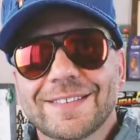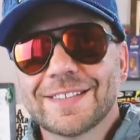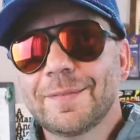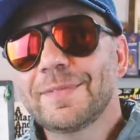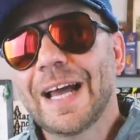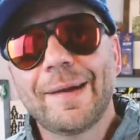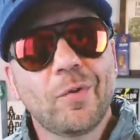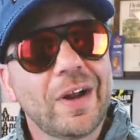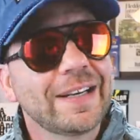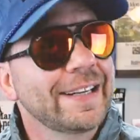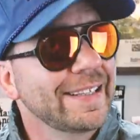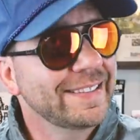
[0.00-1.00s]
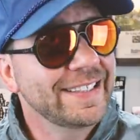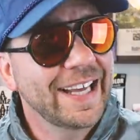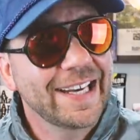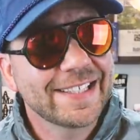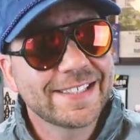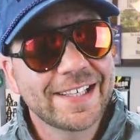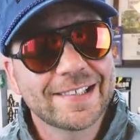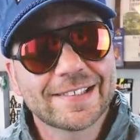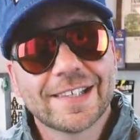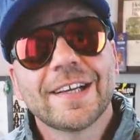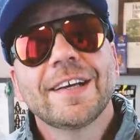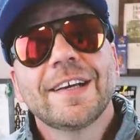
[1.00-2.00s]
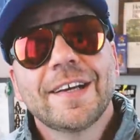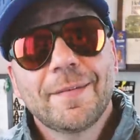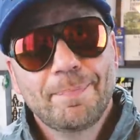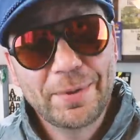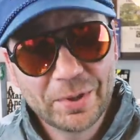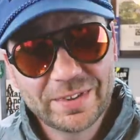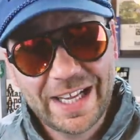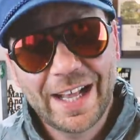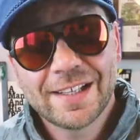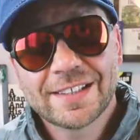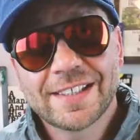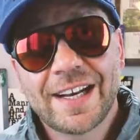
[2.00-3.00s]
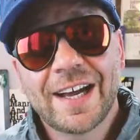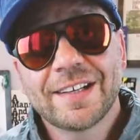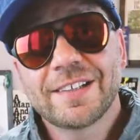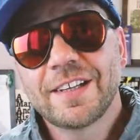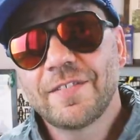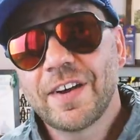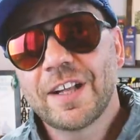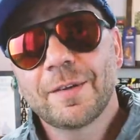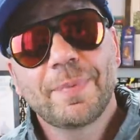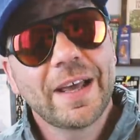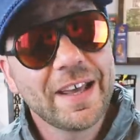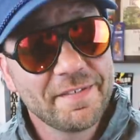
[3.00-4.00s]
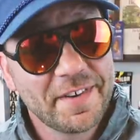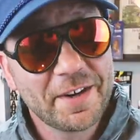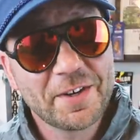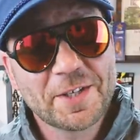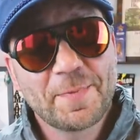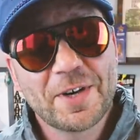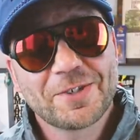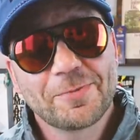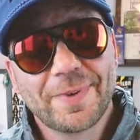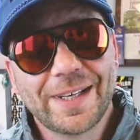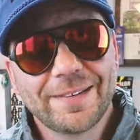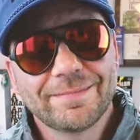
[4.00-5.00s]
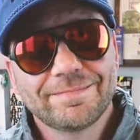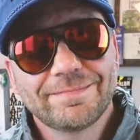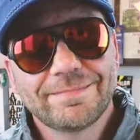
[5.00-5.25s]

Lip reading: Sometime around 1986, Bill Dan set out to develop a very special bait.